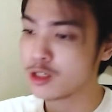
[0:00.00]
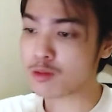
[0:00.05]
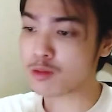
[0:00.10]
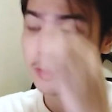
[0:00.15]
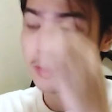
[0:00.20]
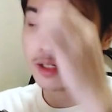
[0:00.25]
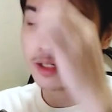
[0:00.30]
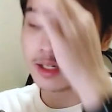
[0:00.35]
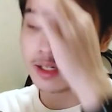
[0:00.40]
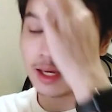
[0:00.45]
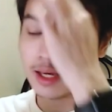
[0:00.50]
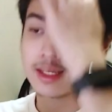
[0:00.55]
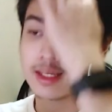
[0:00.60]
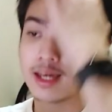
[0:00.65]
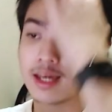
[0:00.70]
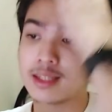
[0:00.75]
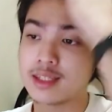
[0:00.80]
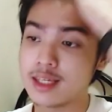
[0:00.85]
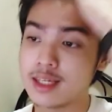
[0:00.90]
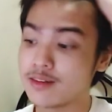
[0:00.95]
but you get the
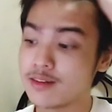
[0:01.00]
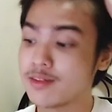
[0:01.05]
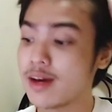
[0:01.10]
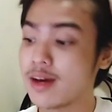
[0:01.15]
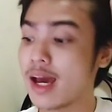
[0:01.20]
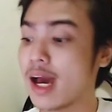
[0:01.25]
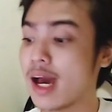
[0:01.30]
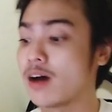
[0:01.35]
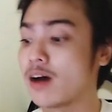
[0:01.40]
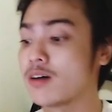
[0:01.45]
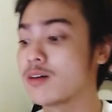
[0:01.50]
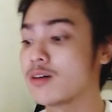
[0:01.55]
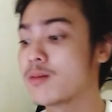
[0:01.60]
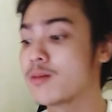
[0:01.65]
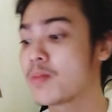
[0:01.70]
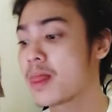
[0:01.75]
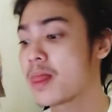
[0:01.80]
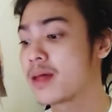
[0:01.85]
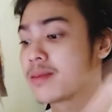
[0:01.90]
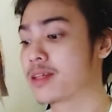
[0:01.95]
idea of how
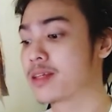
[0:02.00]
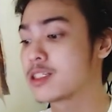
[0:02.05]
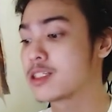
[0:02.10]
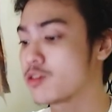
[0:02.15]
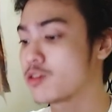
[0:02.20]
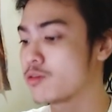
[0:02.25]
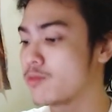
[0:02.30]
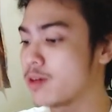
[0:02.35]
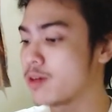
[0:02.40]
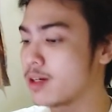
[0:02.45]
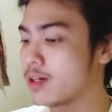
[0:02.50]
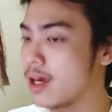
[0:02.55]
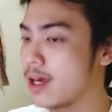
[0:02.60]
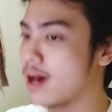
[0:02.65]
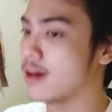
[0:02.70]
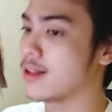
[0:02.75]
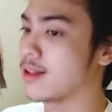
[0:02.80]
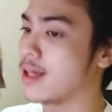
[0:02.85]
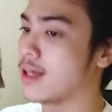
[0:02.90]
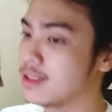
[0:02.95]
this would work
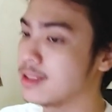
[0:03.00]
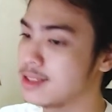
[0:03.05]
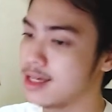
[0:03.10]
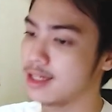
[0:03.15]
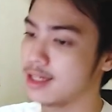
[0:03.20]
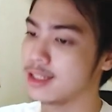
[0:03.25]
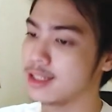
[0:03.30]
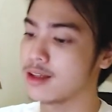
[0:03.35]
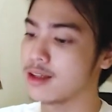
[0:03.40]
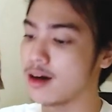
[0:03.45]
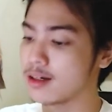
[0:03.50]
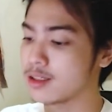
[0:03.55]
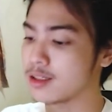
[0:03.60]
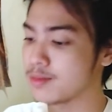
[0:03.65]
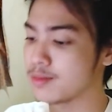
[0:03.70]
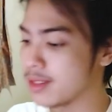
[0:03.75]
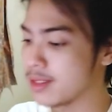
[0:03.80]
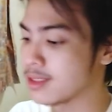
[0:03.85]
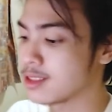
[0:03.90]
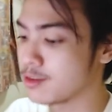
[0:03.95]
out in taking
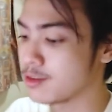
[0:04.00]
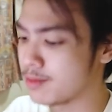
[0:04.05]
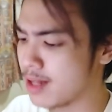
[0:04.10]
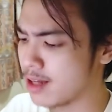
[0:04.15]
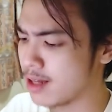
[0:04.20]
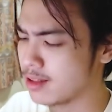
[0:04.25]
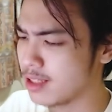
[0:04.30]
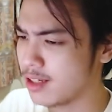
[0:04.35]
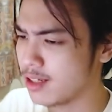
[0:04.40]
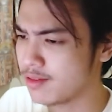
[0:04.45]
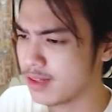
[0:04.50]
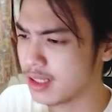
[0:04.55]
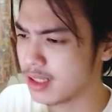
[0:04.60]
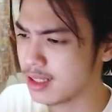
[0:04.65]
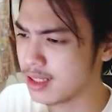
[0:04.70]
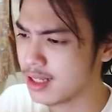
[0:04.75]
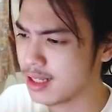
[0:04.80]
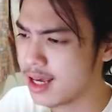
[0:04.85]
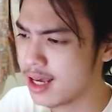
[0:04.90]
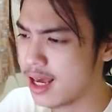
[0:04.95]
documents without even
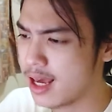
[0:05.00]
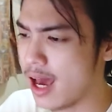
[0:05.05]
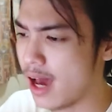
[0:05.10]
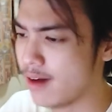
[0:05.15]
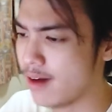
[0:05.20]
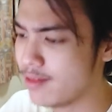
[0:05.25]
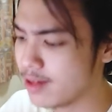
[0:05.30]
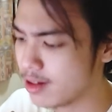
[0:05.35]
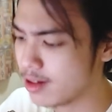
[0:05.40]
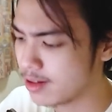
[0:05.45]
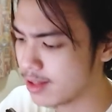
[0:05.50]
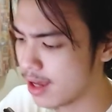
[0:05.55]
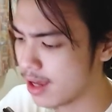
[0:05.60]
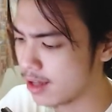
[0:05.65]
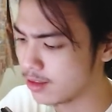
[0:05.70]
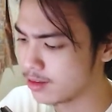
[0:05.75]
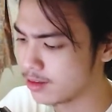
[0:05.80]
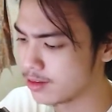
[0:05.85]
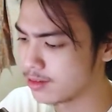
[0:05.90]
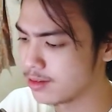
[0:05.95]
having to
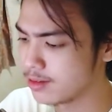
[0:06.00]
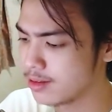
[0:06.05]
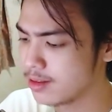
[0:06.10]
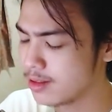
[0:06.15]
download